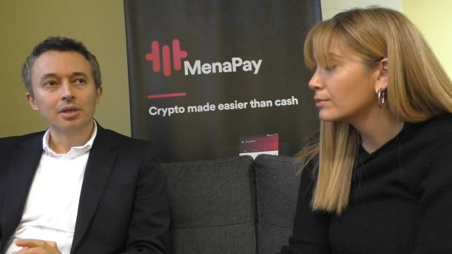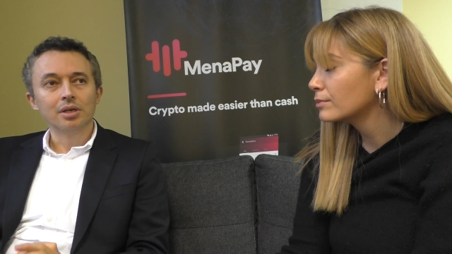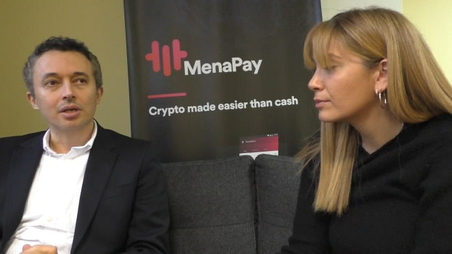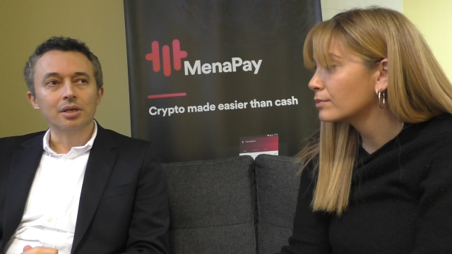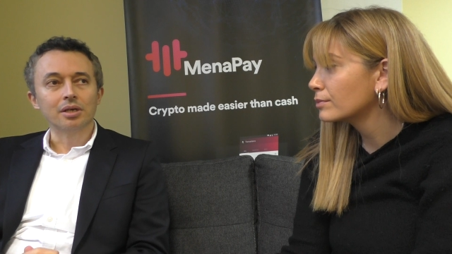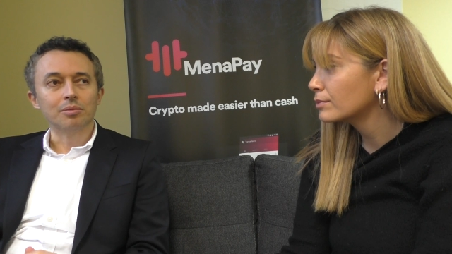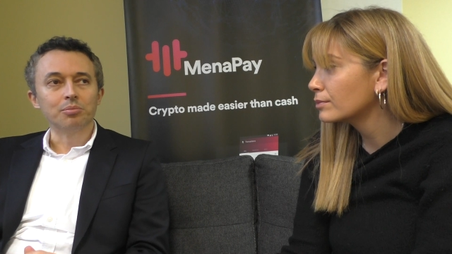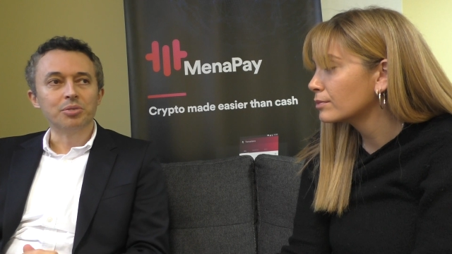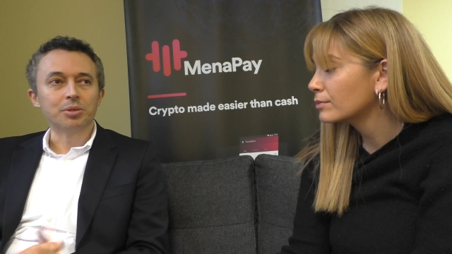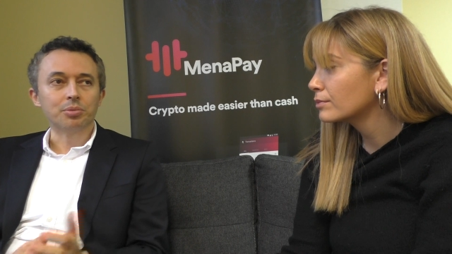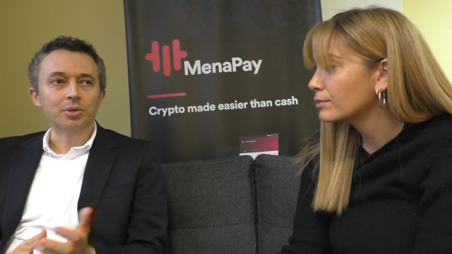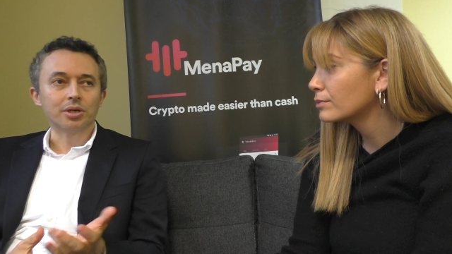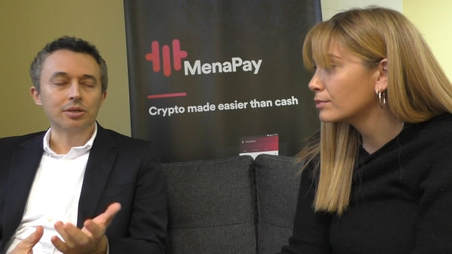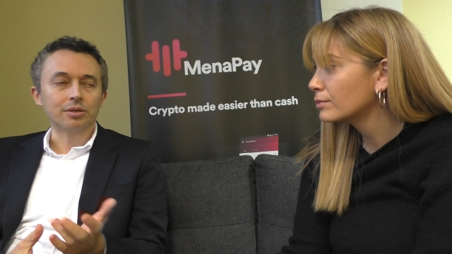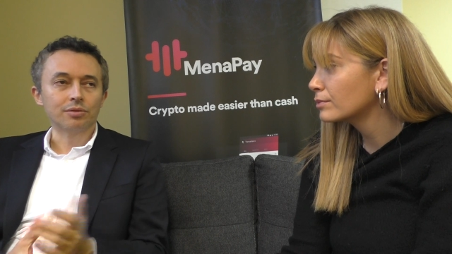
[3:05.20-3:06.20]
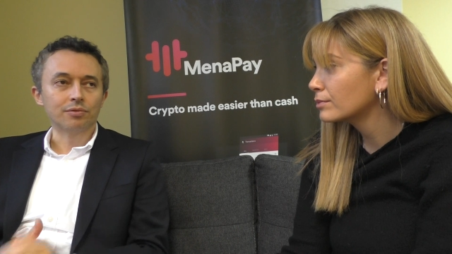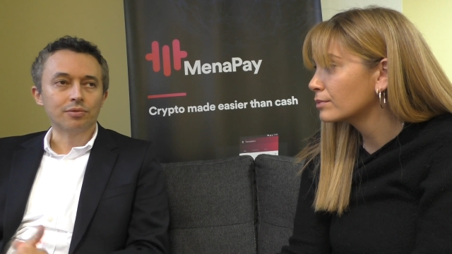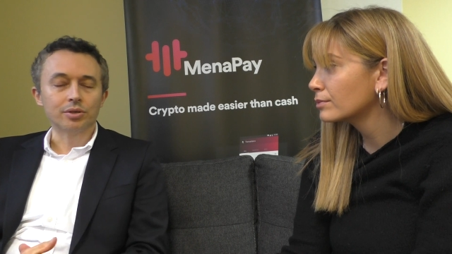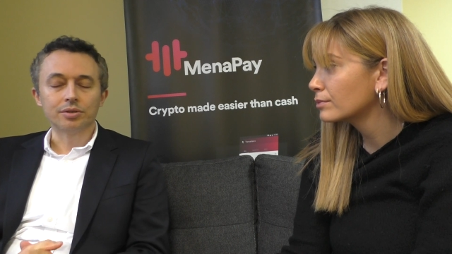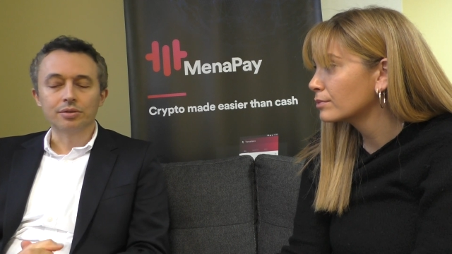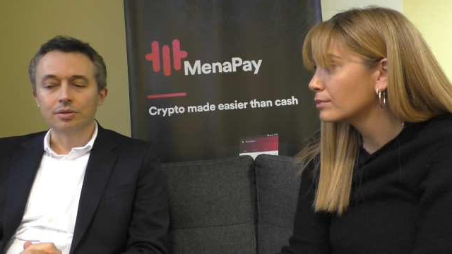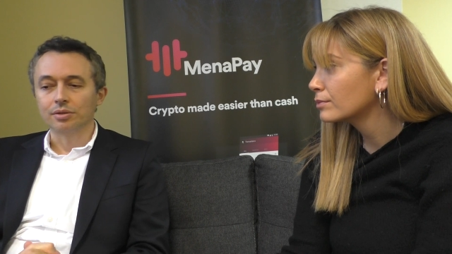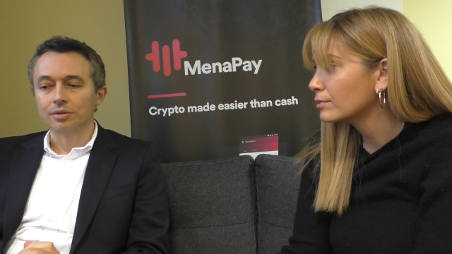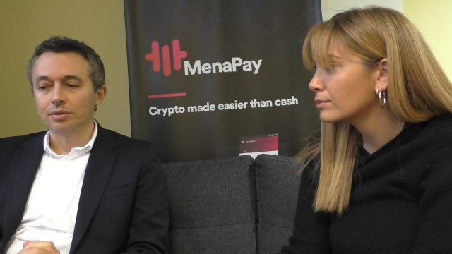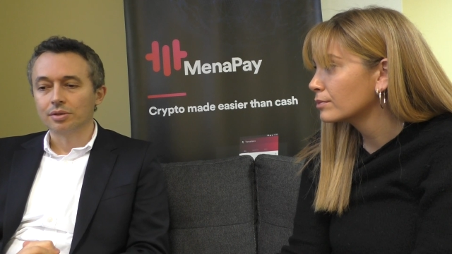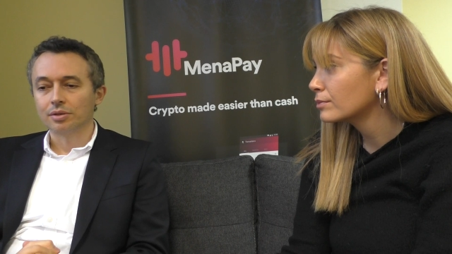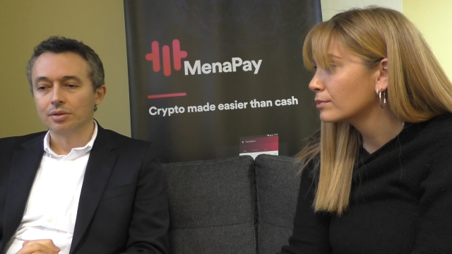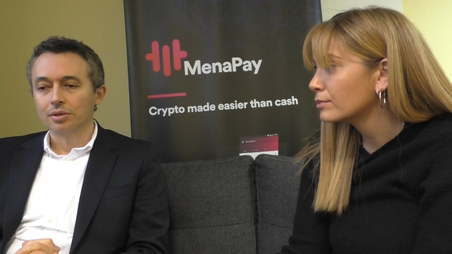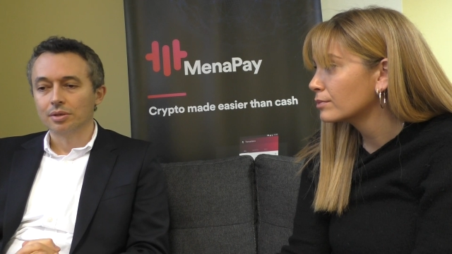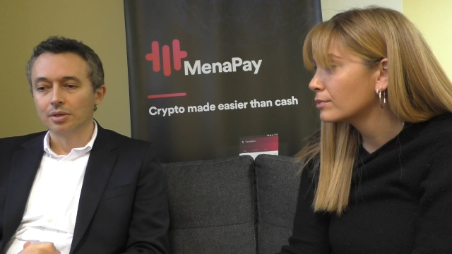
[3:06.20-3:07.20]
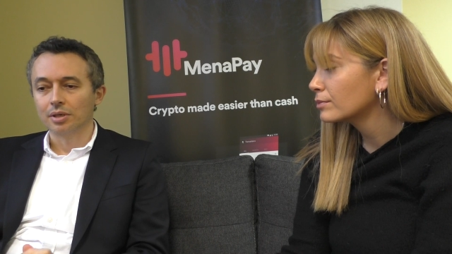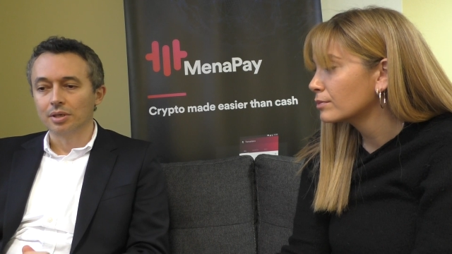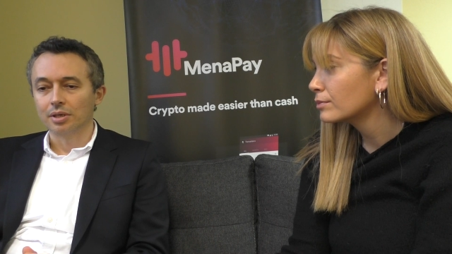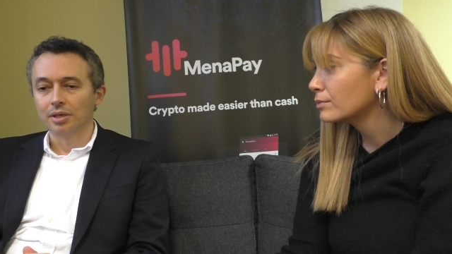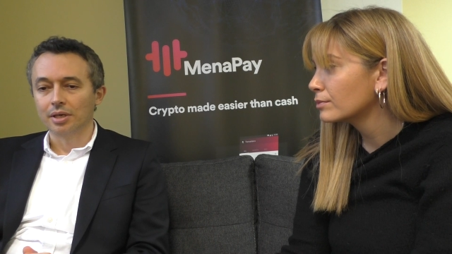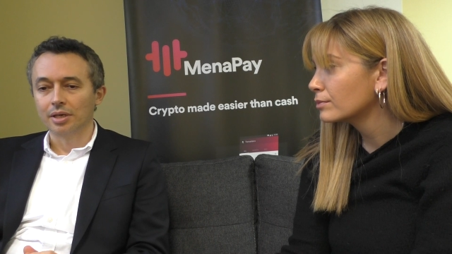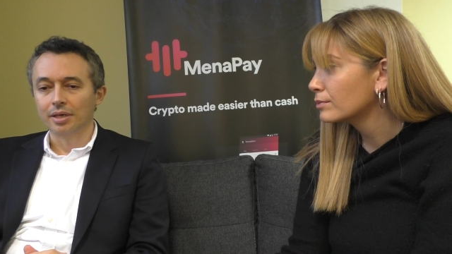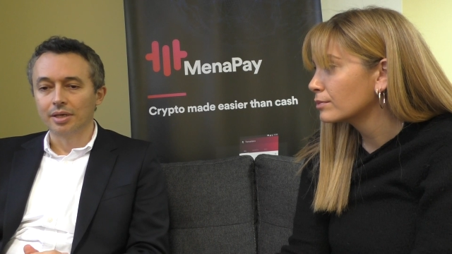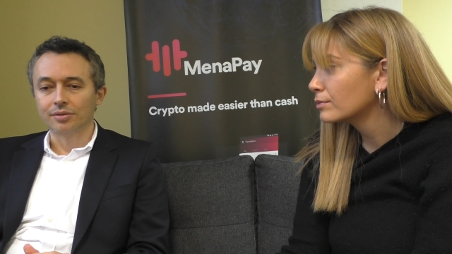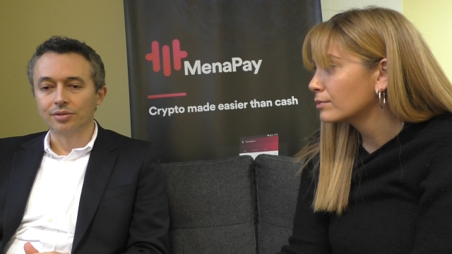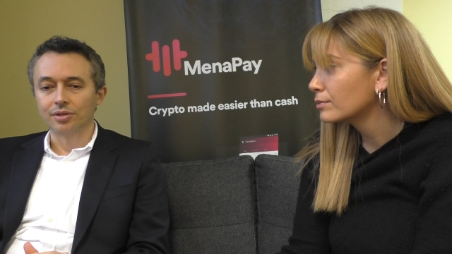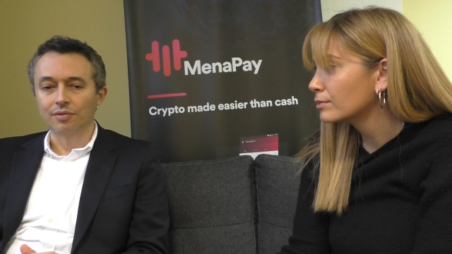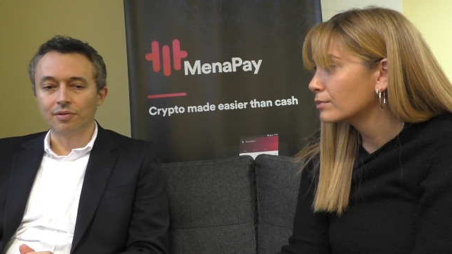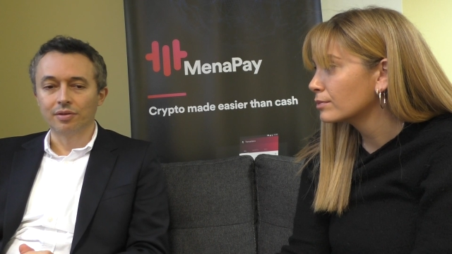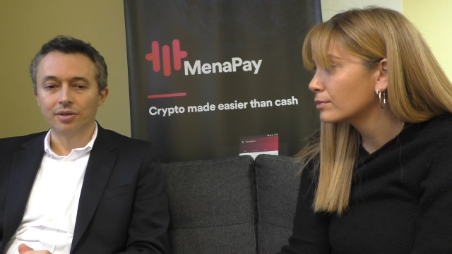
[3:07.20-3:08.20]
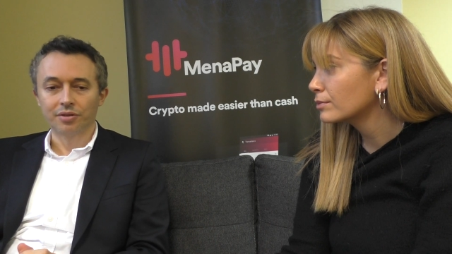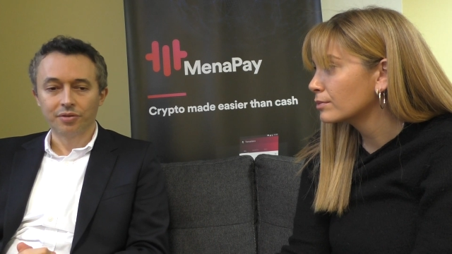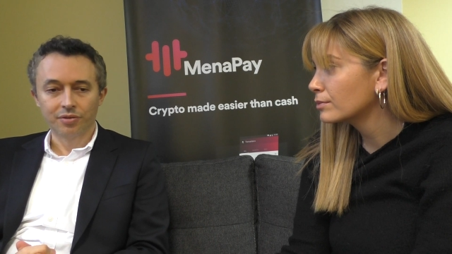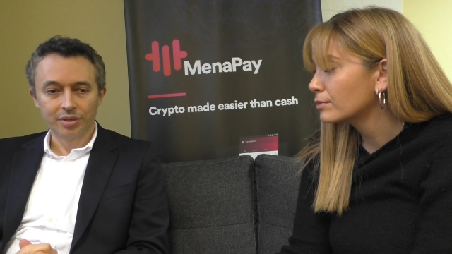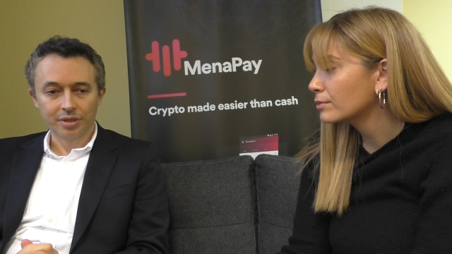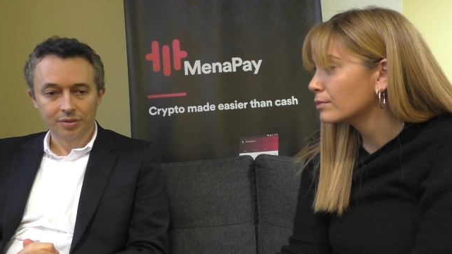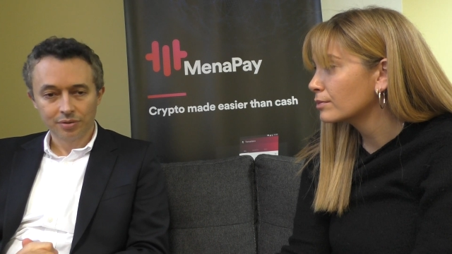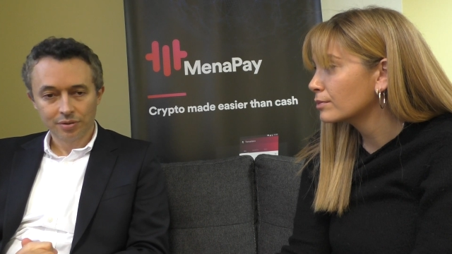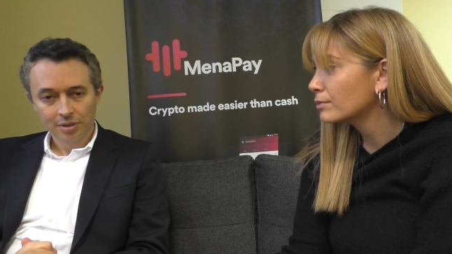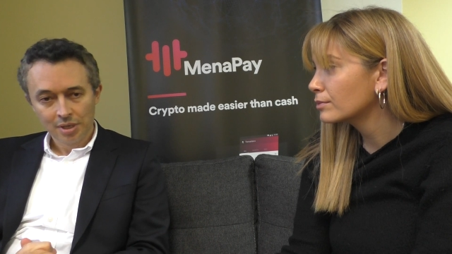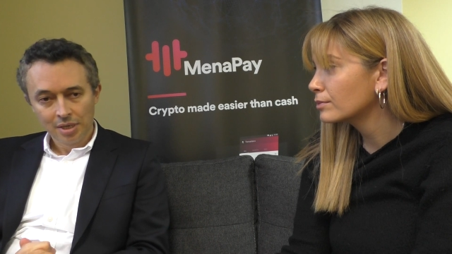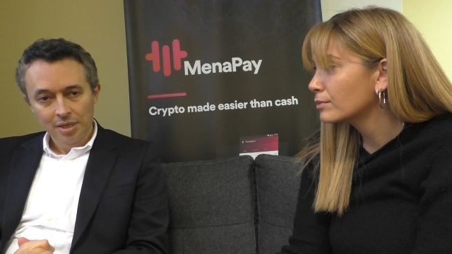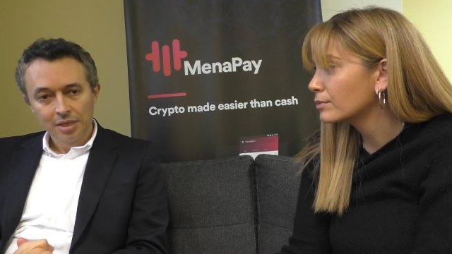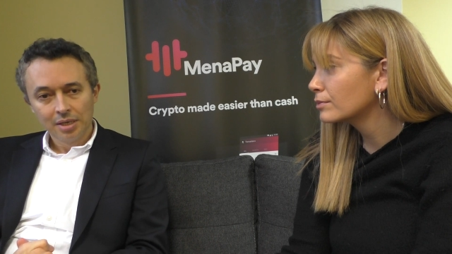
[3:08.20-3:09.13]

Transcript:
Speaker 1: Bitbucket, for instance, and several other things.